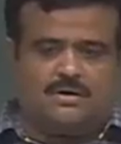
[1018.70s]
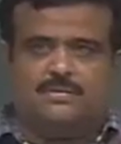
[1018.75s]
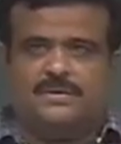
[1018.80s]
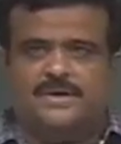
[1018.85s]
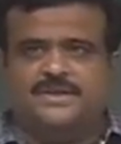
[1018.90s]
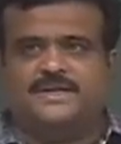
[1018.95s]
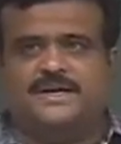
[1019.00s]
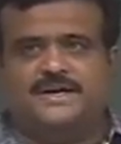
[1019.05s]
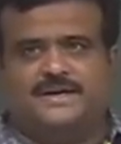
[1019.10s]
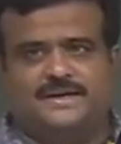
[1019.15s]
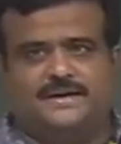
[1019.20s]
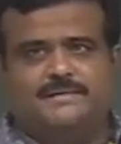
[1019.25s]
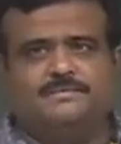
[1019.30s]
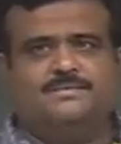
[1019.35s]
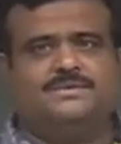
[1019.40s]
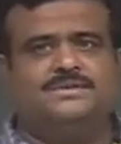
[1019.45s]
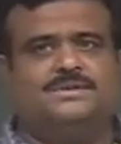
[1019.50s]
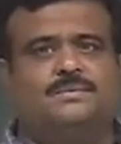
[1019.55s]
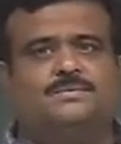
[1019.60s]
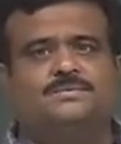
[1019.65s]
of n item,
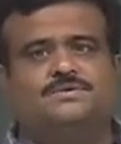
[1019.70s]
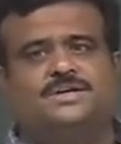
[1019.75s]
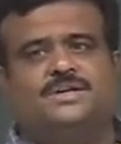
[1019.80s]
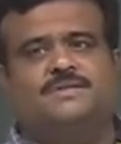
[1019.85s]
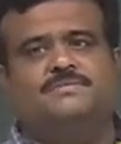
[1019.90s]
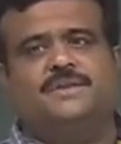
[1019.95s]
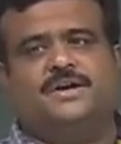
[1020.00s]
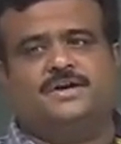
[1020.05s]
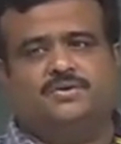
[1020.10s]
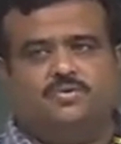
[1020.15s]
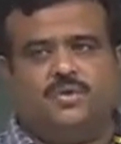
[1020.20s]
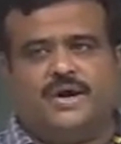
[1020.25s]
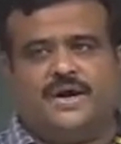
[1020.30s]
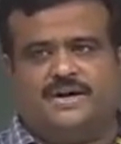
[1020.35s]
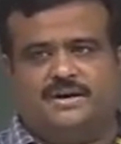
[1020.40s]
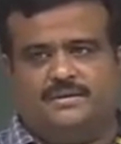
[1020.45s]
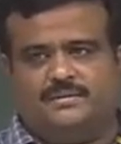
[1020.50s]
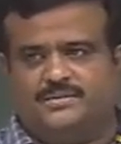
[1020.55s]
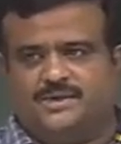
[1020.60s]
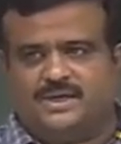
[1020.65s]
suppose n by 2
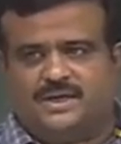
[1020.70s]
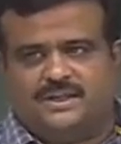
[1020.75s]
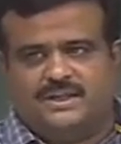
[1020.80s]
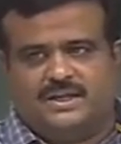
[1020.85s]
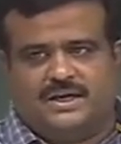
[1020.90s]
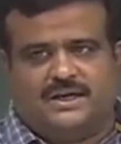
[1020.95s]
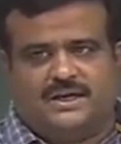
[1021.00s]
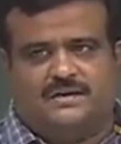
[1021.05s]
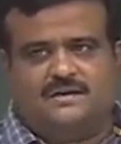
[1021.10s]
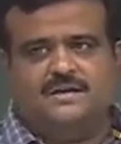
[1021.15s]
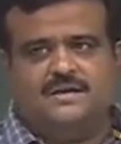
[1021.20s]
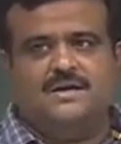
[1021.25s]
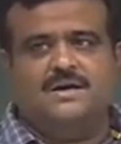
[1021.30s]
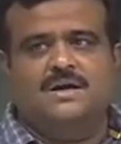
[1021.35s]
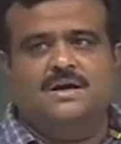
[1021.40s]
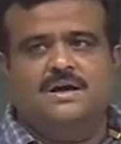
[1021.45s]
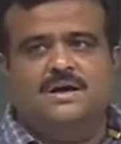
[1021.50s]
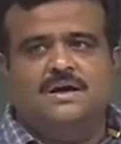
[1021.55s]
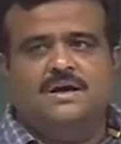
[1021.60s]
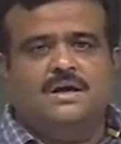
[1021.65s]
items are there.
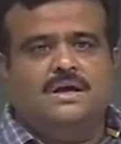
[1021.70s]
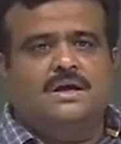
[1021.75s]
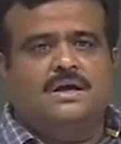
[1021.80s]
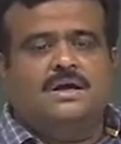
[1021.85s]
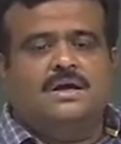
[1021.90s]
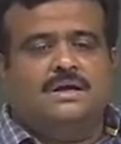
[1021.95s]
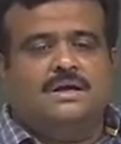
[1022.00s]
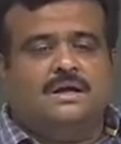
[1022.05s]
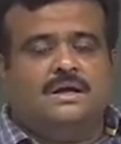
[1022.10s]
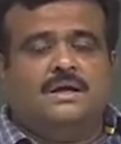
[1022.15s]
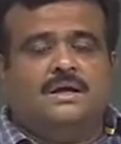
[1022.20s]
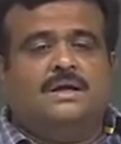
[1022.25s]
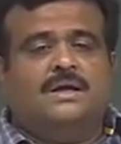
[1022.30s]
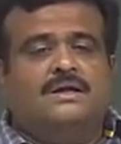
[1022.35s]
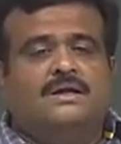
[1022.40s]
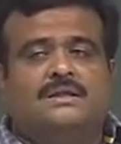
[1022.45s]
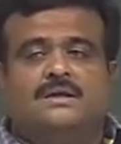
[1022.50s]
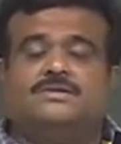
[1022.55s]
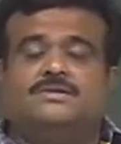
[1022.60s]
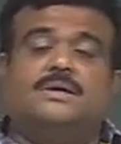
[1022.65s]

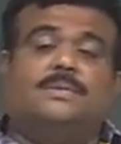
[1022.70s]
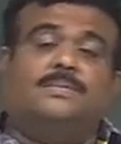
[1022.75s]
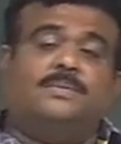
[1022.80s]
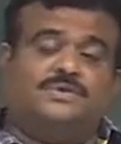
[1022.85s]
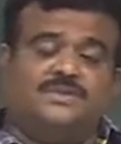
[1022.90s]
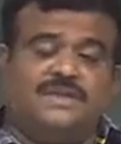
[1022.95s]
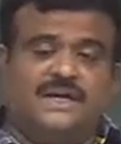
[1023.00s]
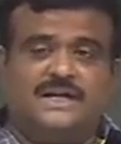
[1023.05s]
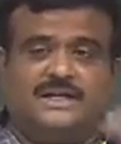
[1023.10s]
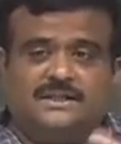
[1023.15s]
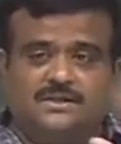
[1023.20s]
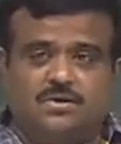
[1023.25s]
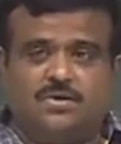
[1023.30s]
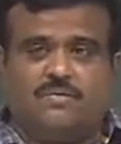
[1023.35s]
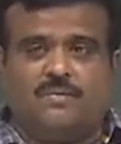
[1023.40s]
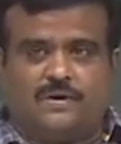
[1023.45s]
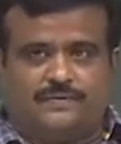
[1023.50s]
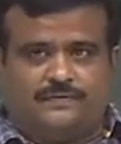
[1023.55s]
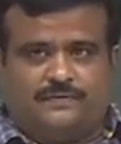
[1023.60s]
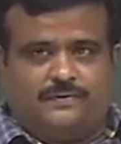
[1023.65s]
Now, suppose there is a
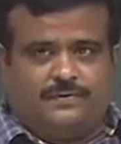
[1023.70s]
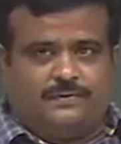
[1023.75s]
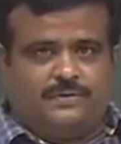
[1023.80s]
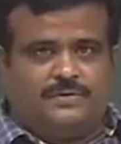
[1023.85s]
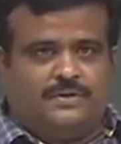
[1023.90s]
overflow,